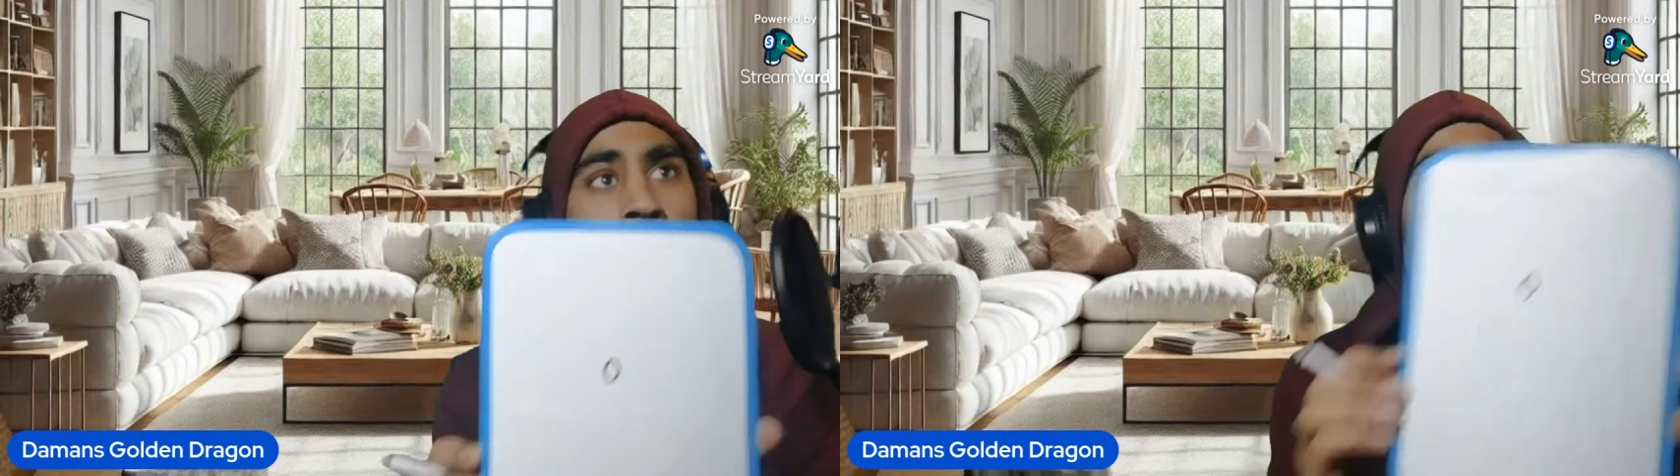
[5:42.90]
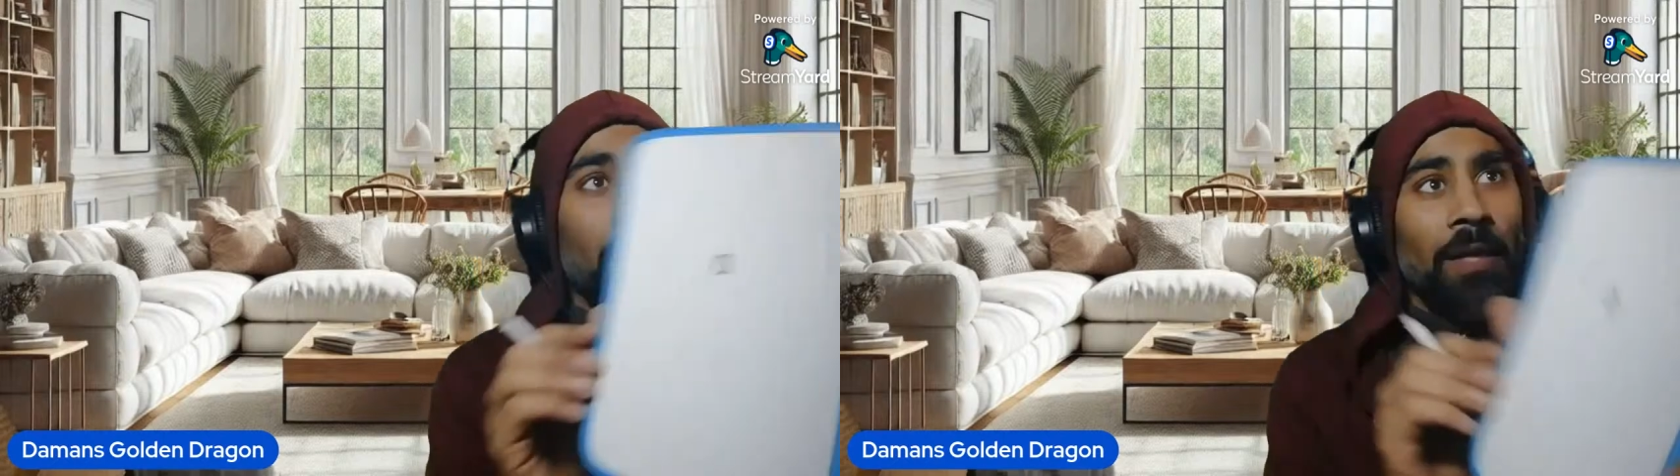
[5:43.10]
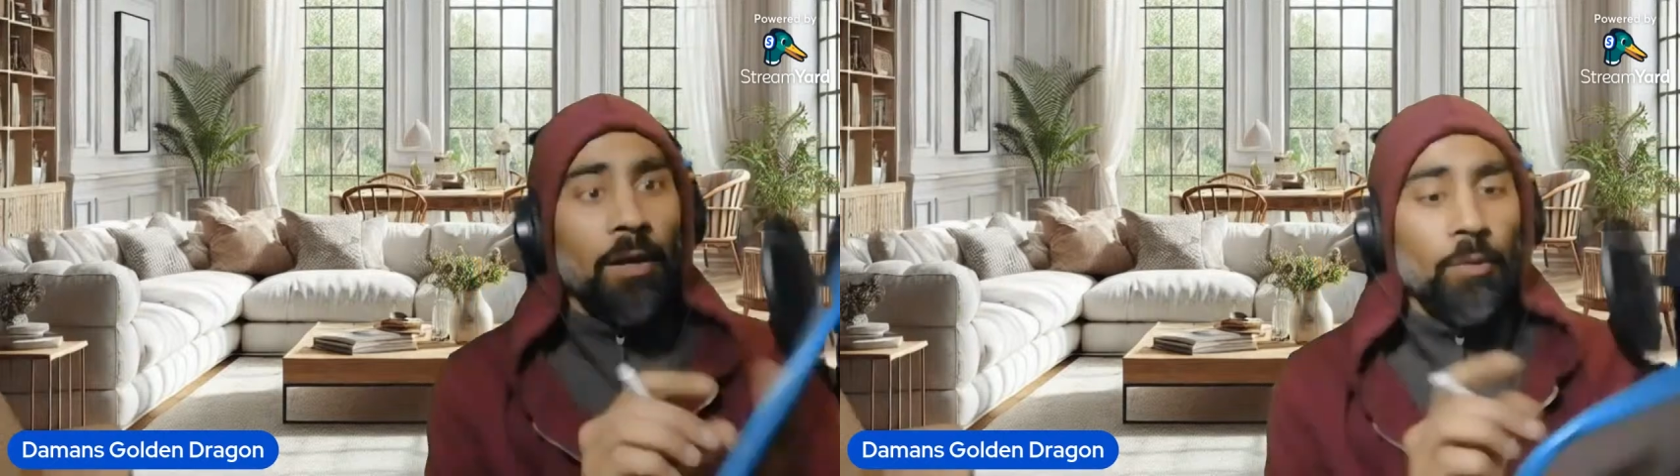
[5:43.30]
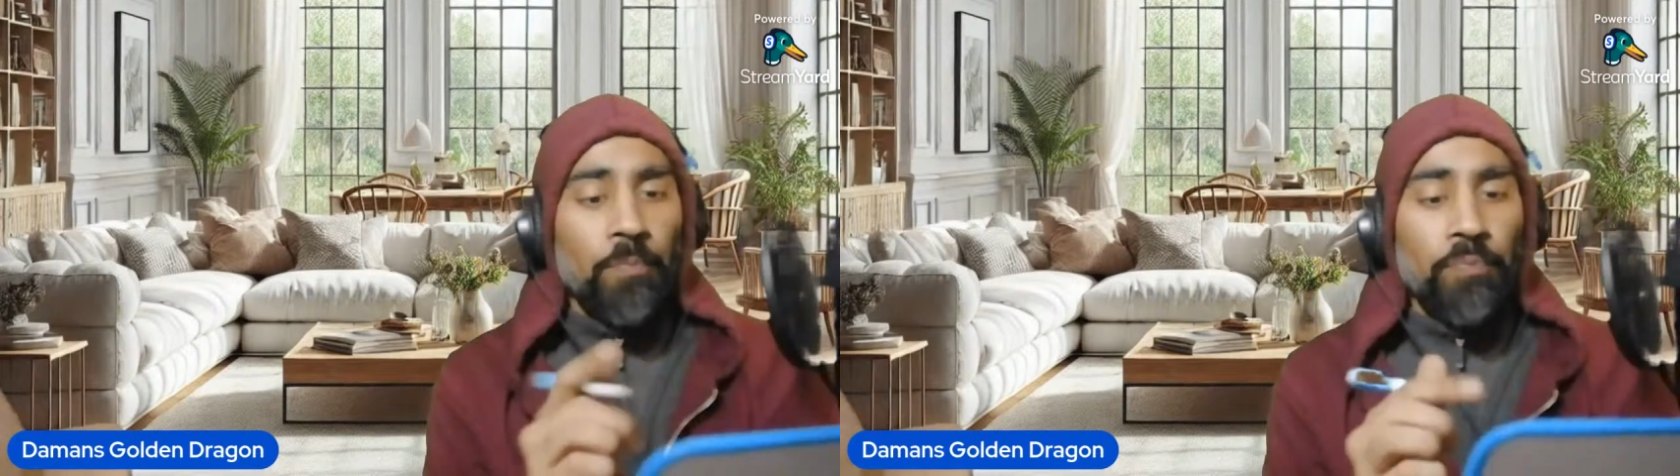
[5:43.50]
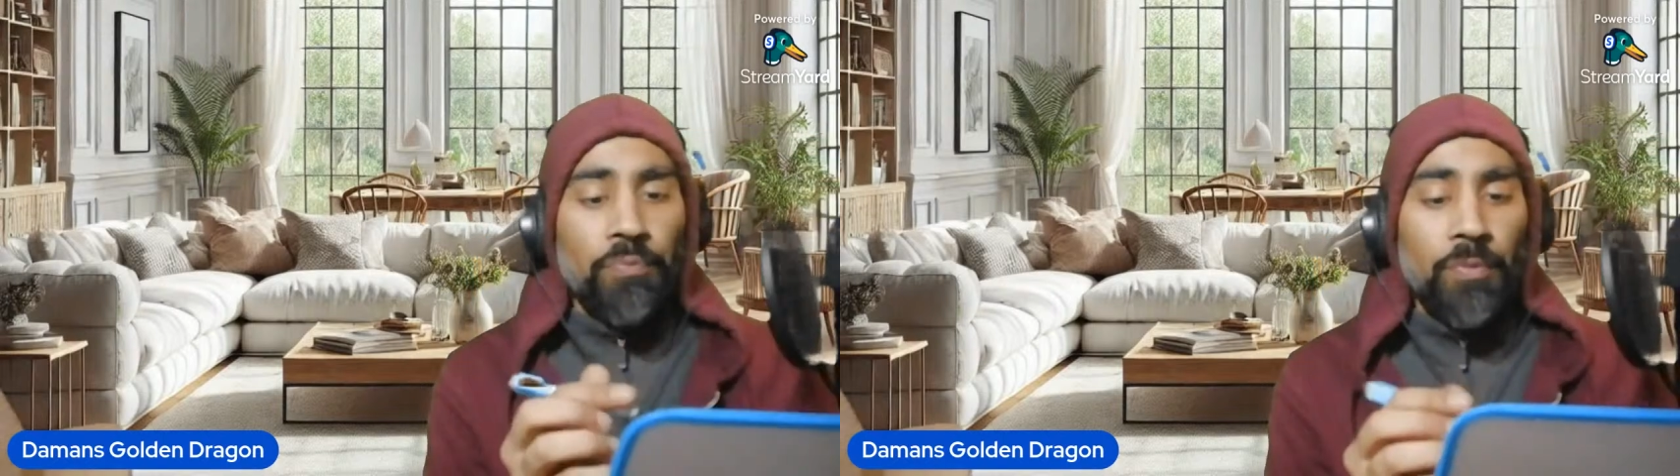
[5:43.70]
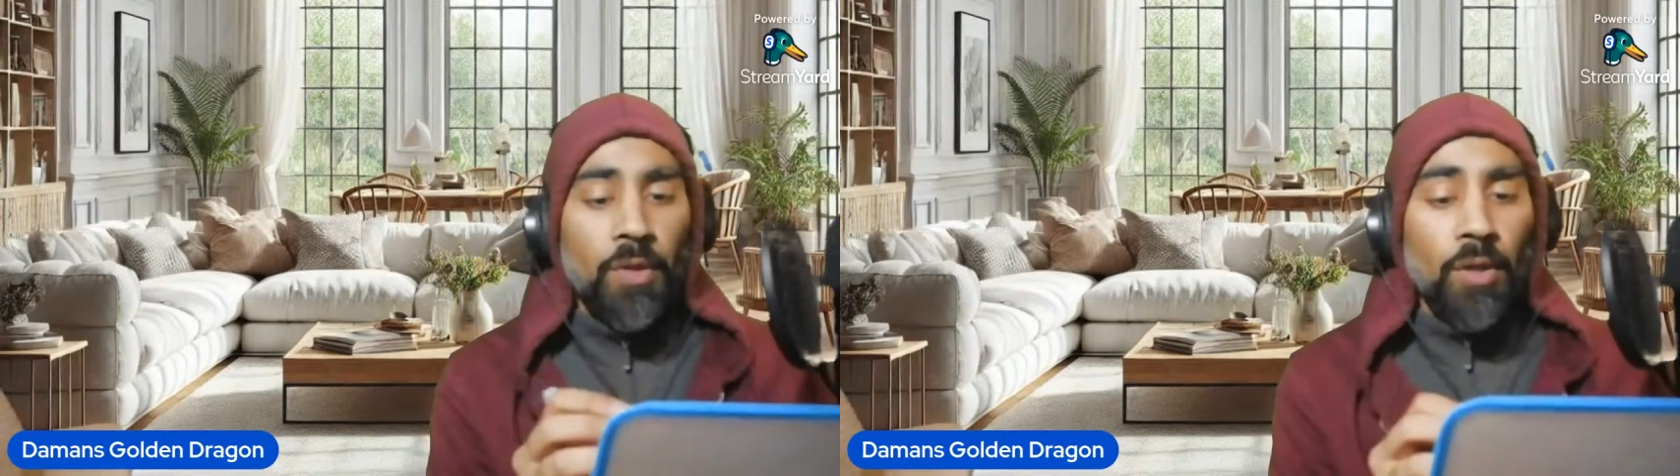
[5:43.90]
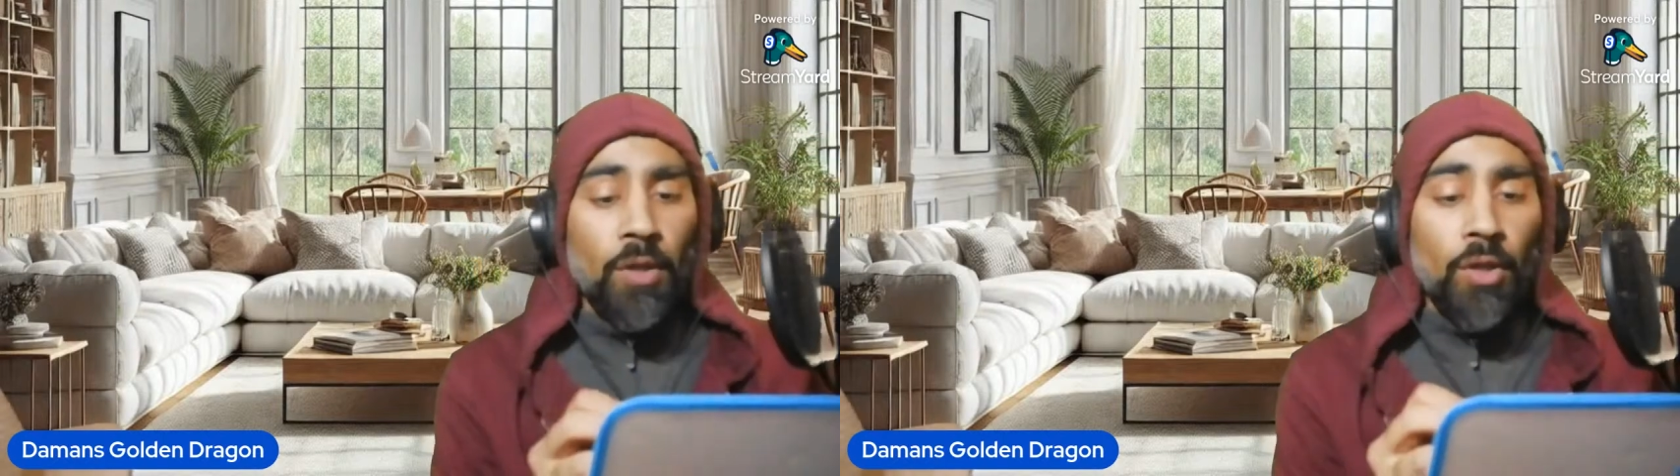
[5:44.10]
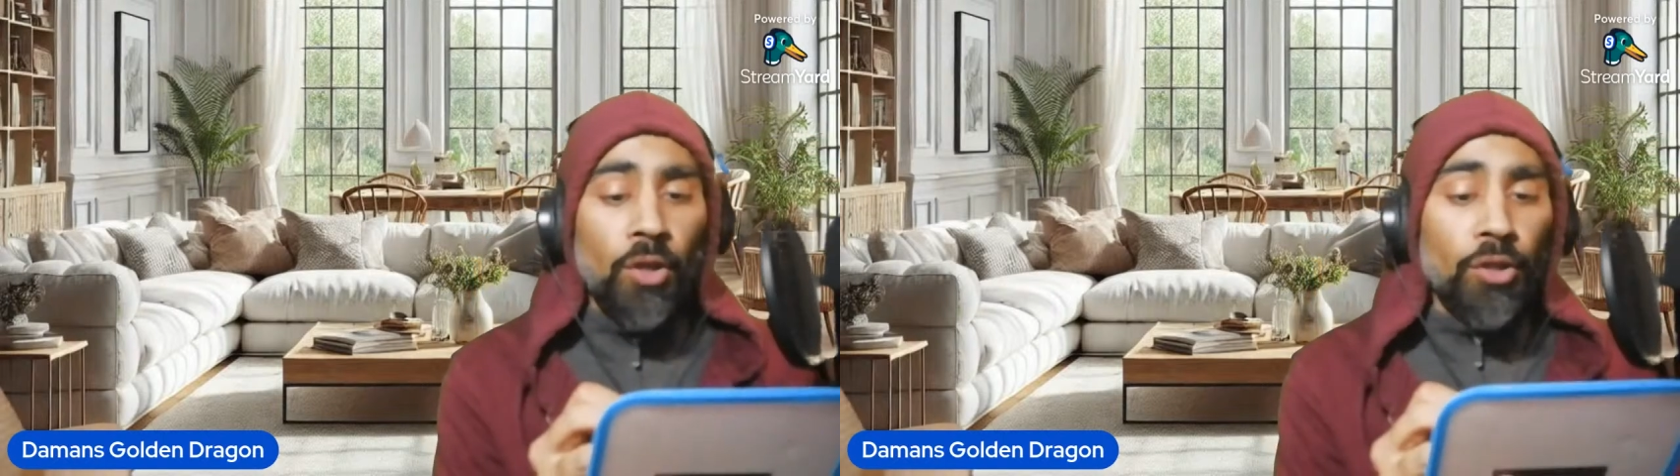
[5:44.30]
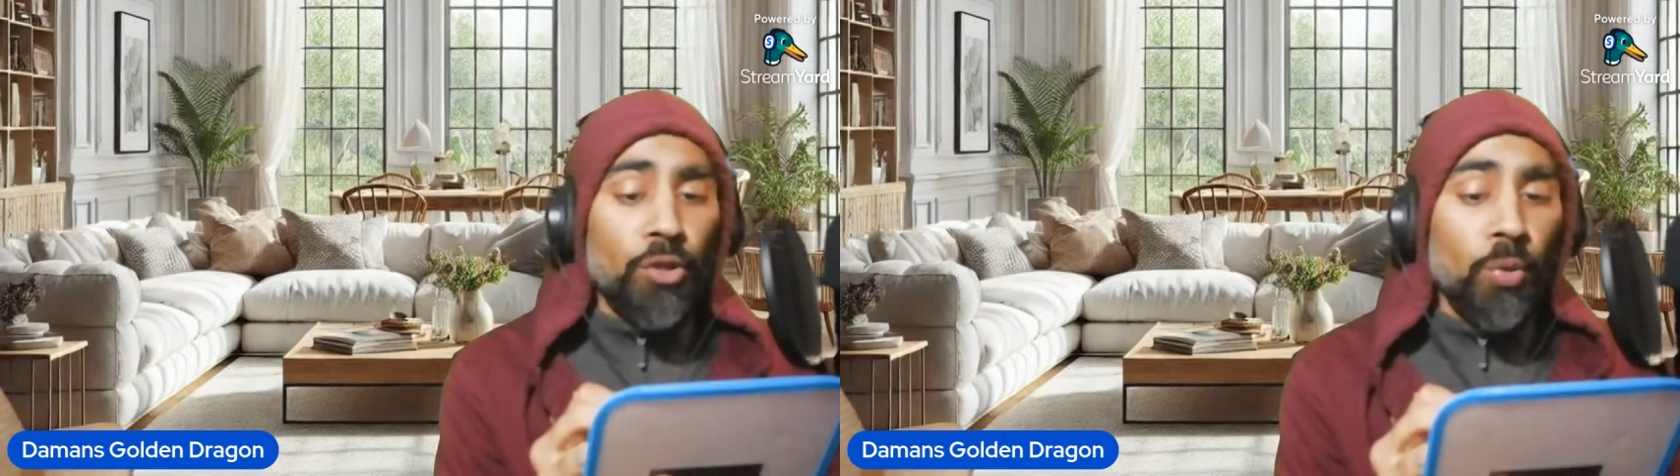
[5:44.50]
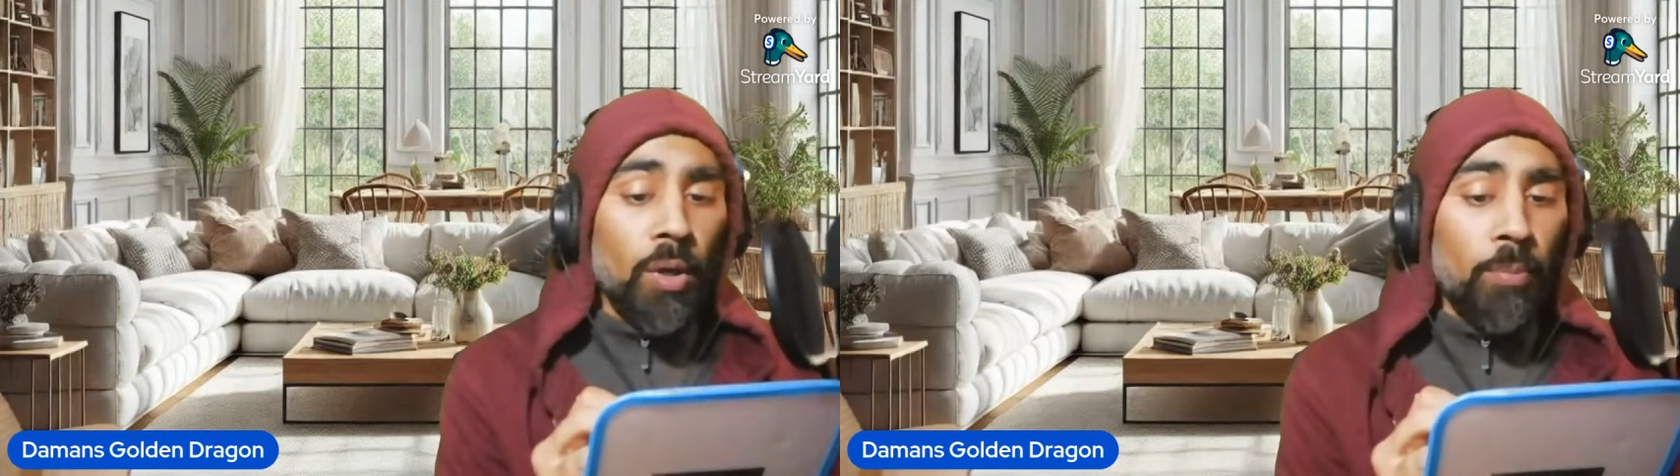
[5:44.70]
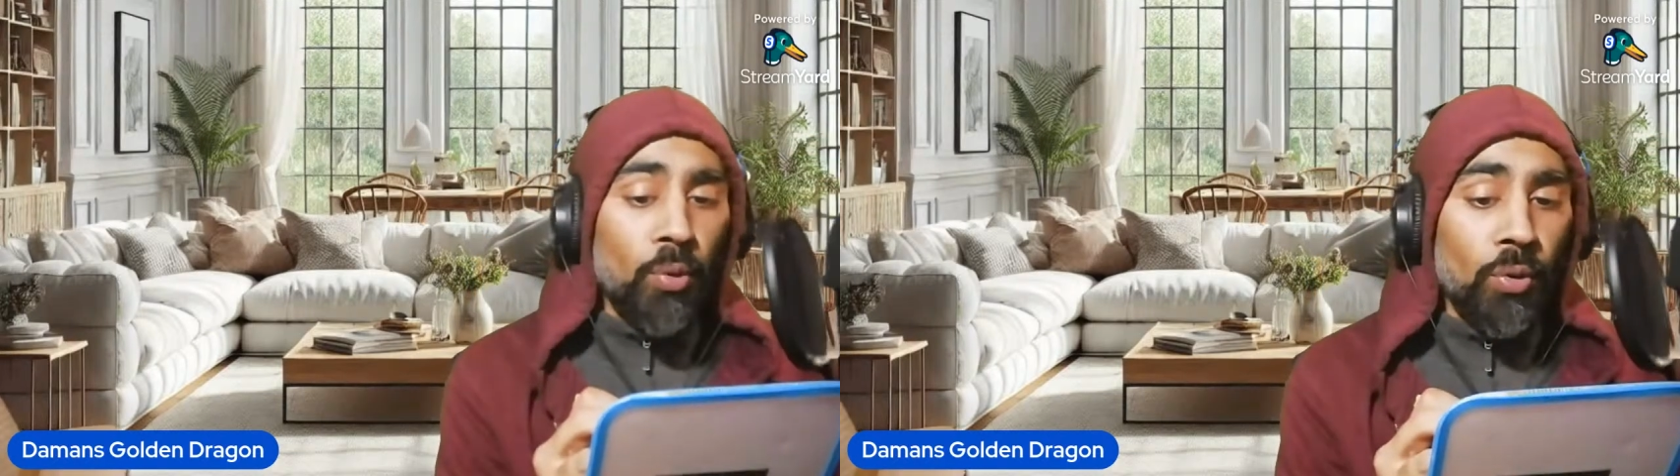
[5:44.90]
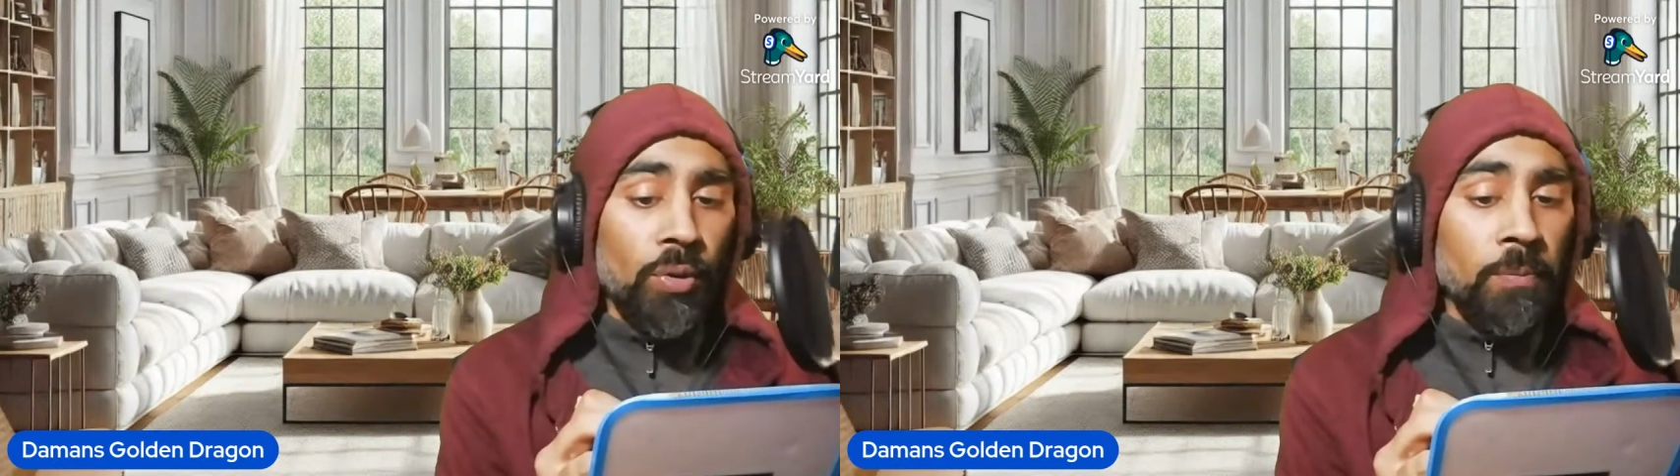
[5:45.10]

now you are born